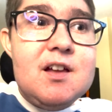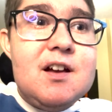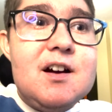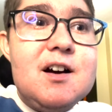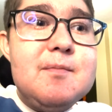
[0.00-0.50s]

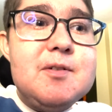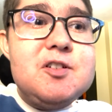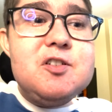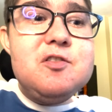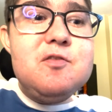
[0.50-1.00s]
Uh,
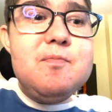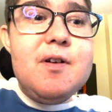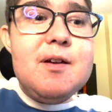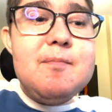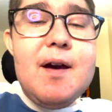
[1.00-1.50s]
but you do
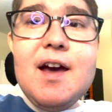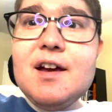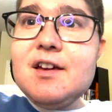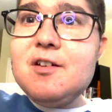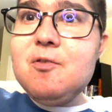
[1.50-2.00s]
bring
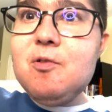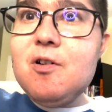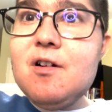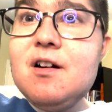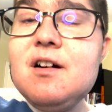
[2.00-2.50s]
back
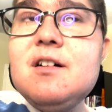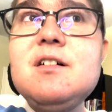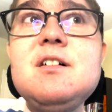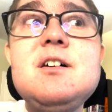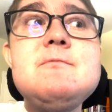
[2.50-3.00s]
your
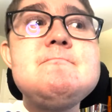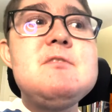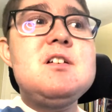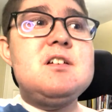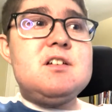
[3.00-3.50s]
uh, uh
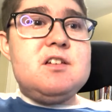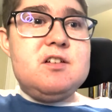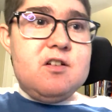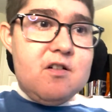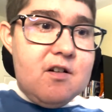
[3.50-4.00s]

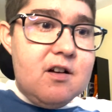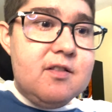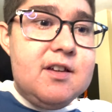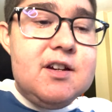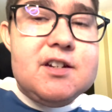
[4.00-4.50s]
your uh,
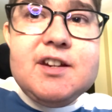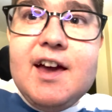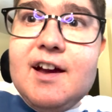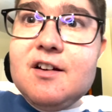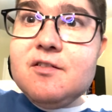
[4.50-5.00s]
leading
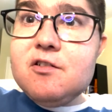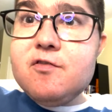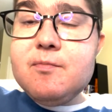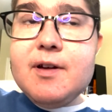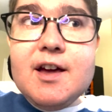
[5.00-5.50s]
tackler
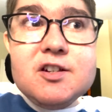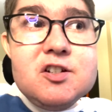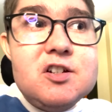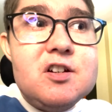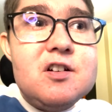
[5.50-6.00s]
from
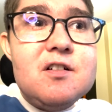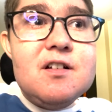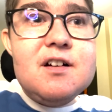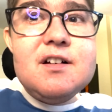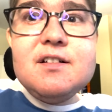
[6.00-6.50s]
last year,
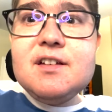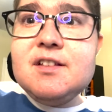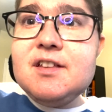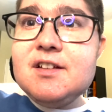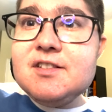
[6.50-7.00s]
uh,
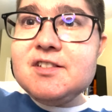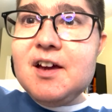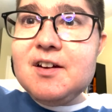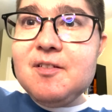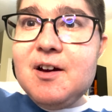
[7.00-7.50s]
in
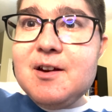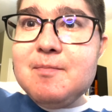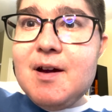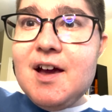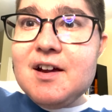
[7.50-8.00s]
inside
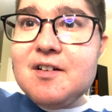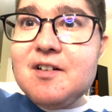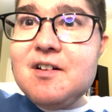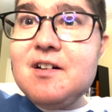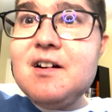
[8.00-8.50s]

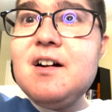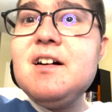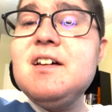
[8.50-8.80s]
linebacker uh,